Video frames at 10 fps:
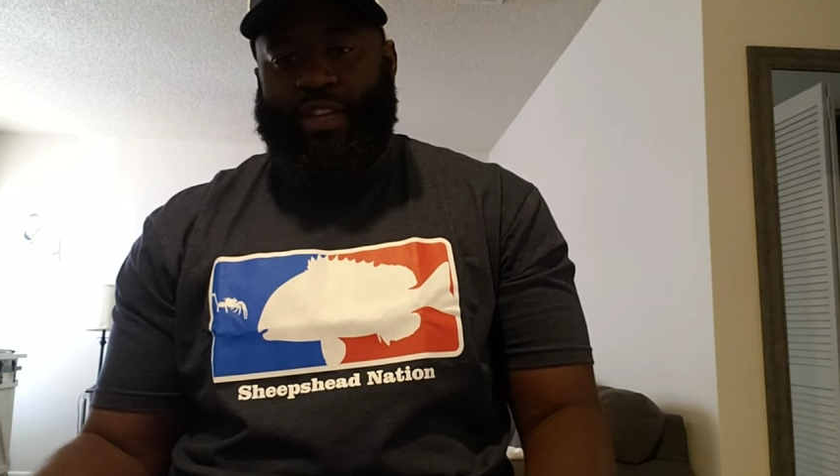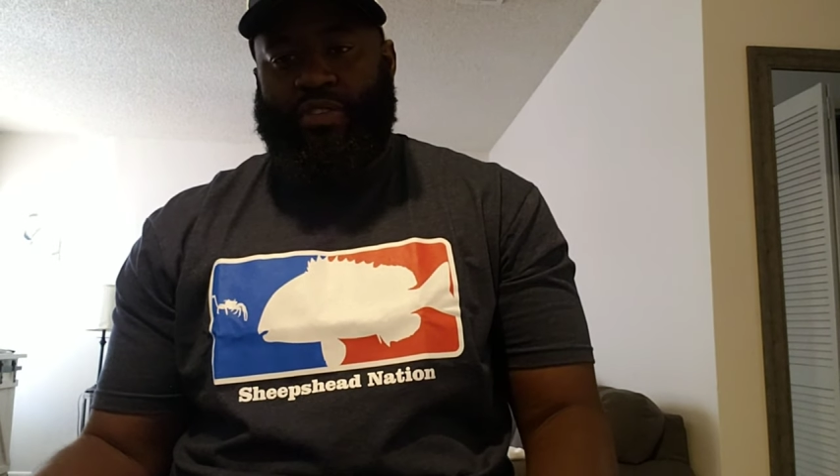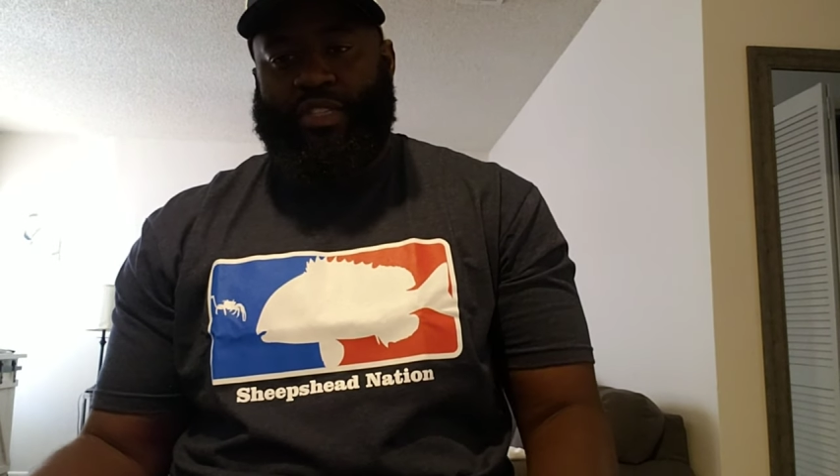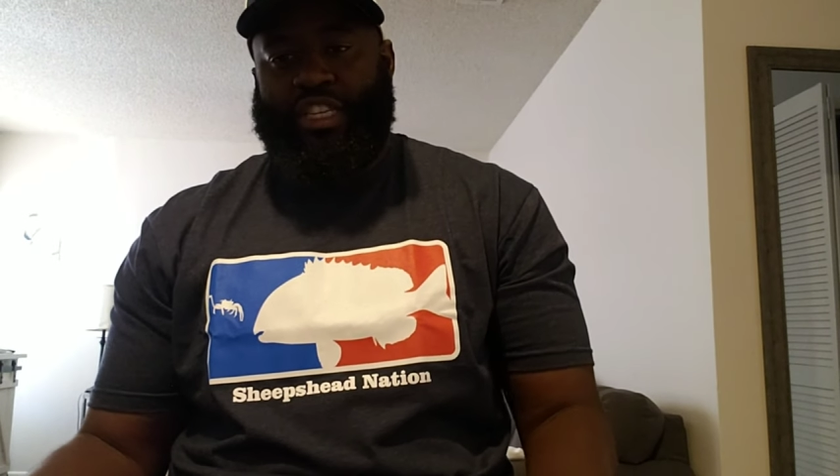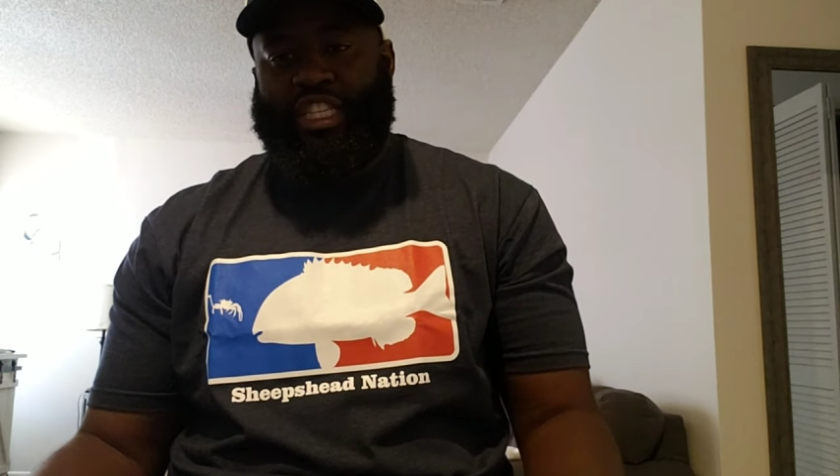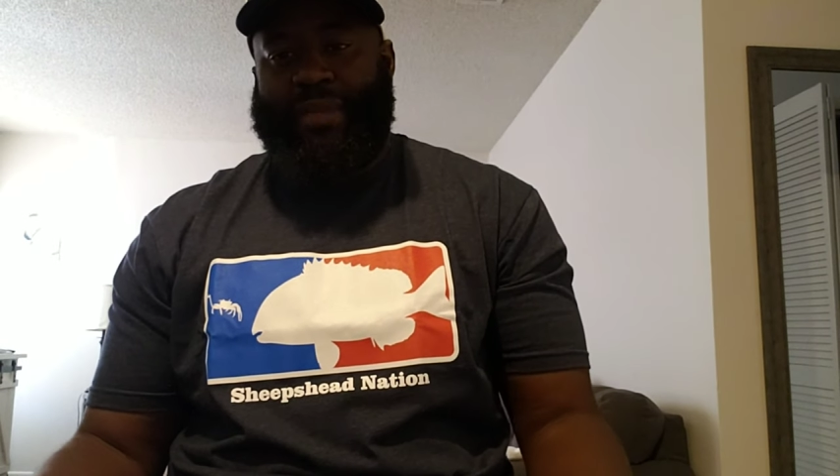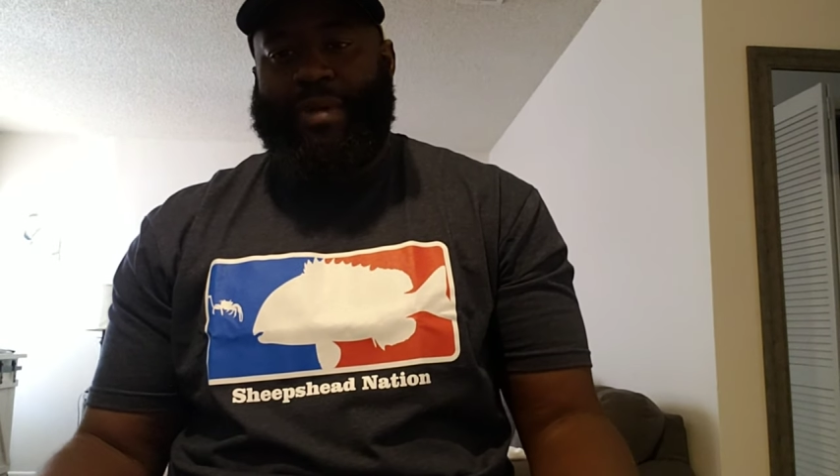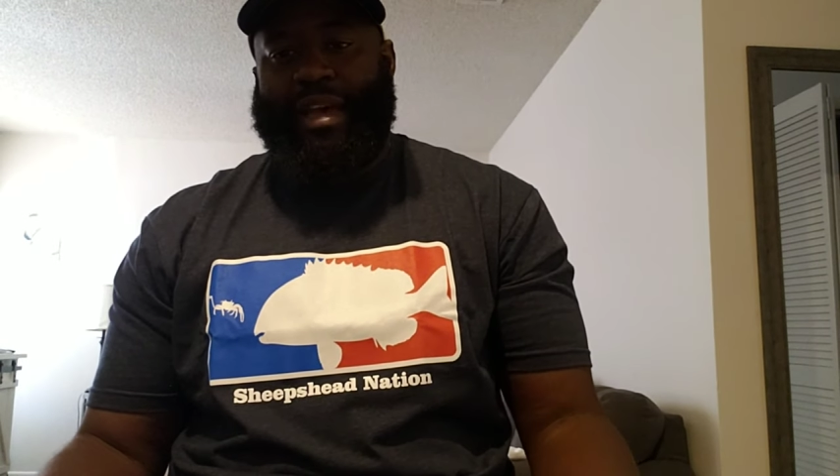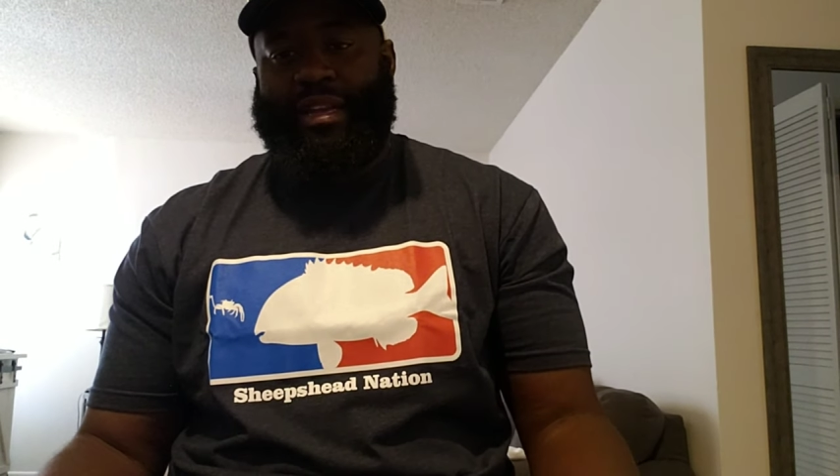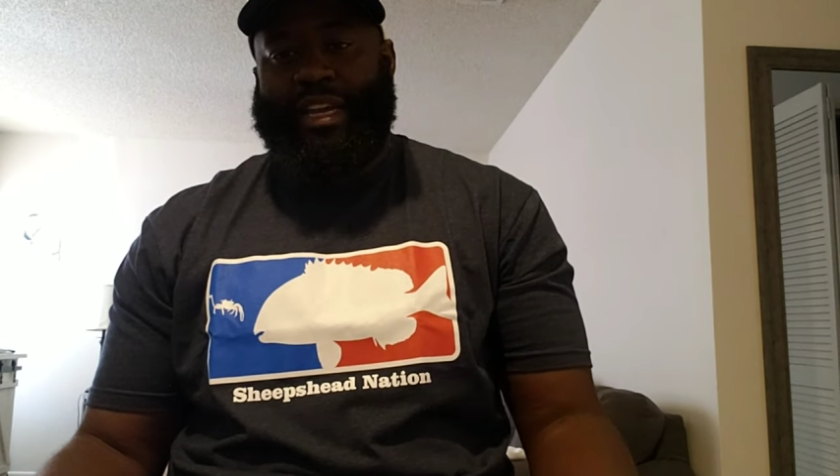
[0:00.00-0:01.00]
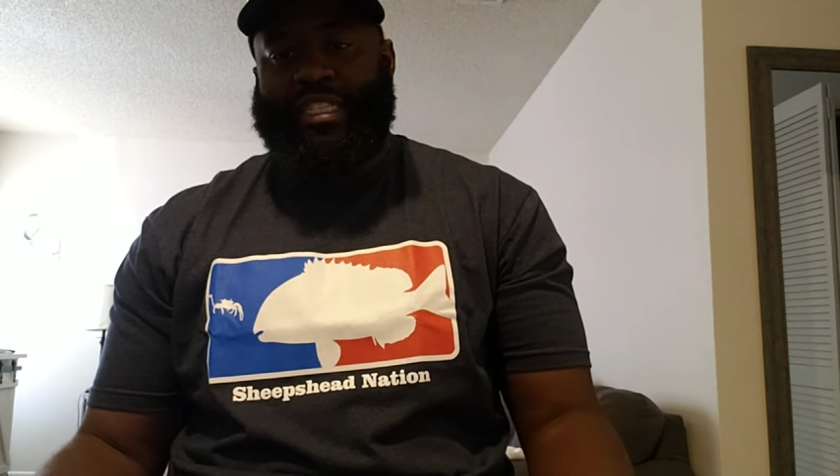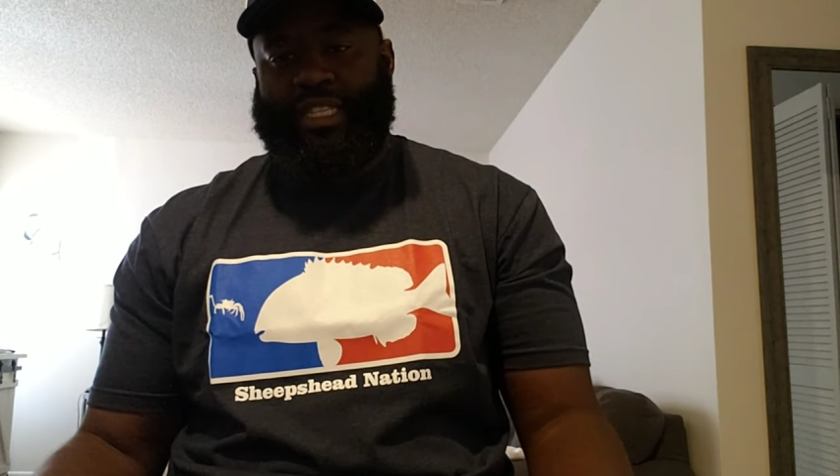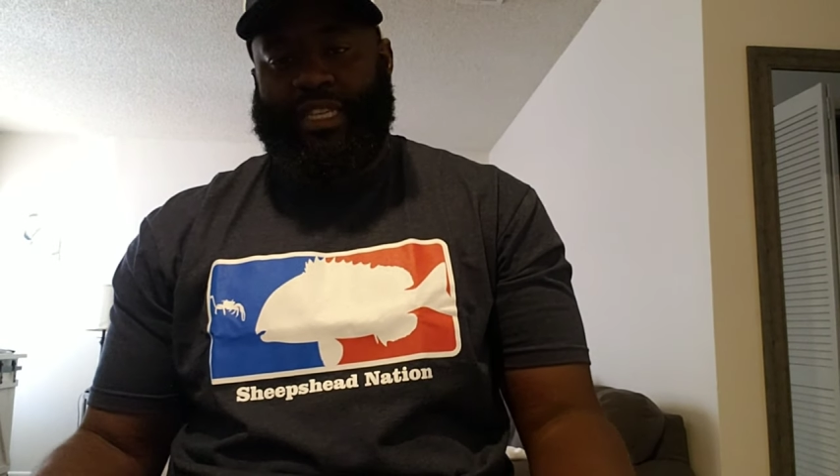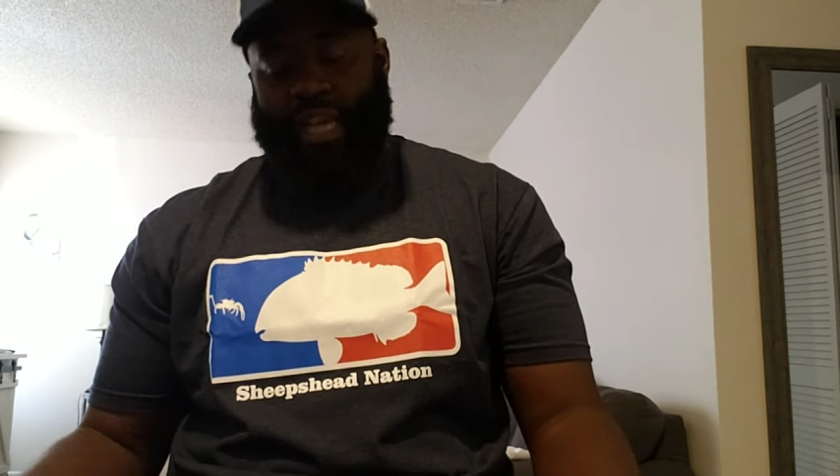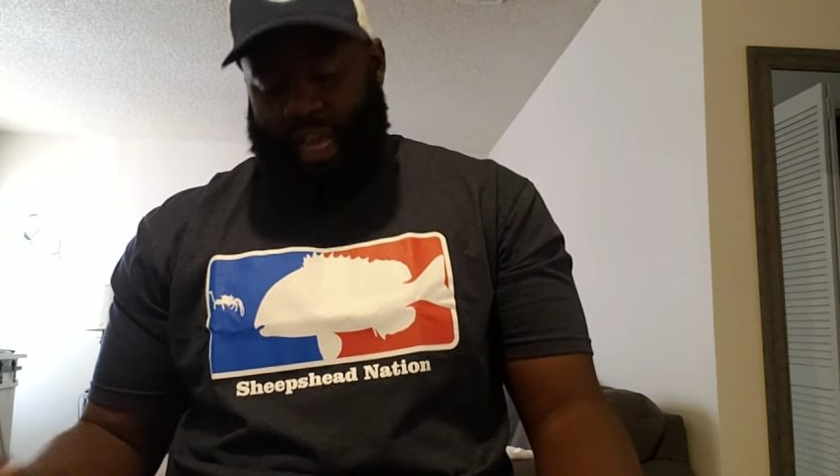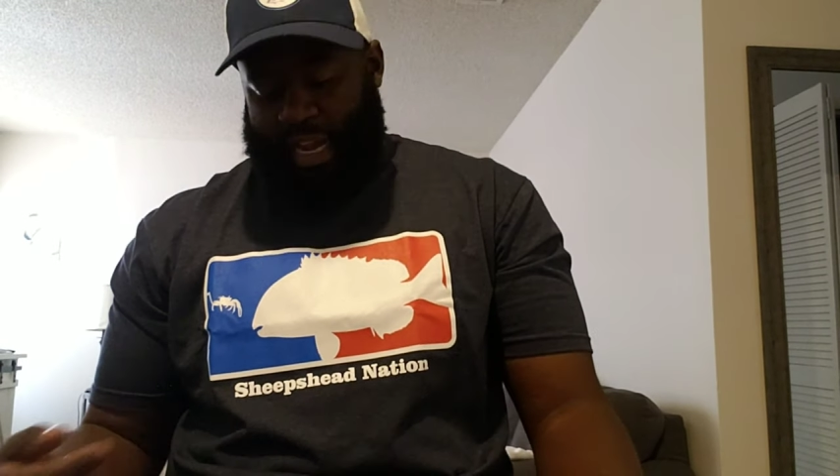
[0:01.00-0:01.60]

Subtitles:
and you'll see Sheephead Nason,